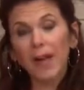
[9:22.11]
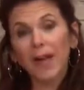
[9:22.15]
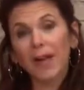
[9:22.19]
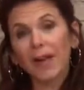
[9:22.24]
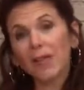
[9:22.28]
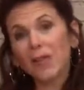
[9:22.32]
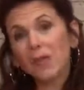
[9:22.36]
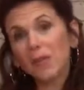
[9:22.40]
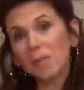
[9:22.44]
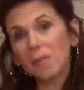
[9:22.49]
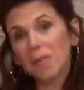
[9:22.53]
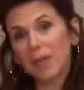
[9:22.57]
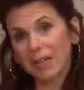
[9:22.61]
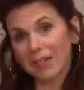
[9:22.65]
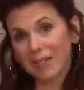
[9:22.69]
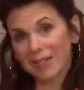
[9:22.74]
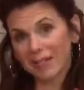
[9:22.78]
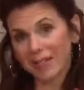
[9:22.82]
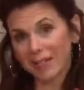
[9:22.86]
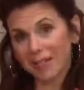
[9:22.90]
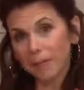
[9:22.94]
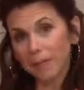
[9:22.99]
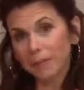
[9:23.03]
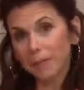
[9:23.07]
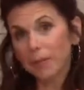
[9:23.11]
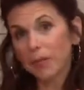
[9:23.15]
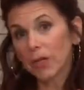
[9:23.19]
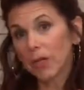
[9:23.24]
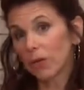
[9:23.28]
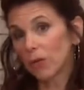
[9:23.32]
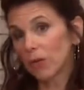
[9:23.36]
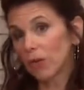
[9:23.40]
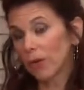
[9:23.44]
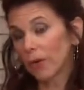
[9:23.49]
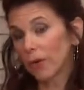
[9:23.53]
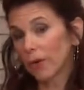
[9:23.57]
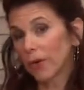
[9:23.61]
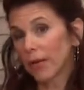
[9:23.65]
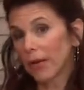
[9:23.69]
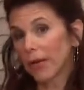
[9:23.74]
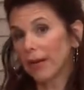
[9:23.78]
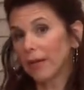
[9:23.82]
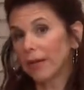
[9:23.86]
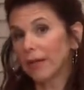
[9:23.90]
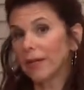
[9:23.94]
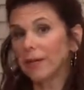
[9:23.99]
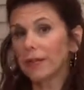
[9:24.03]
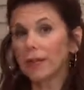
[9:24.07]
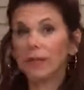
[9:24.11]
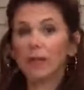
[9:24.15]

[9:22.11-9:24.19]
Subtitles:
and the mixing to create